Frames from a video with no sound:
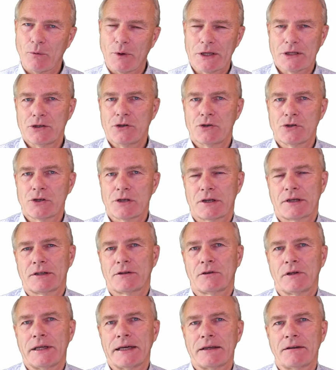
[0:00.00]
once you
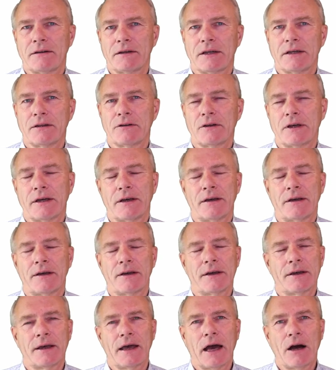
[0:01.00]
start collecting it
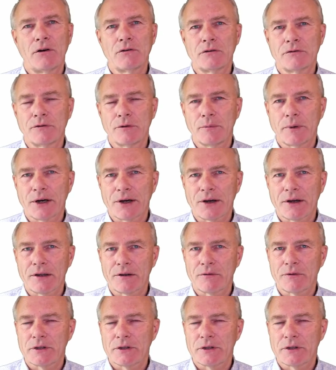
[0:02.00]
out of the market,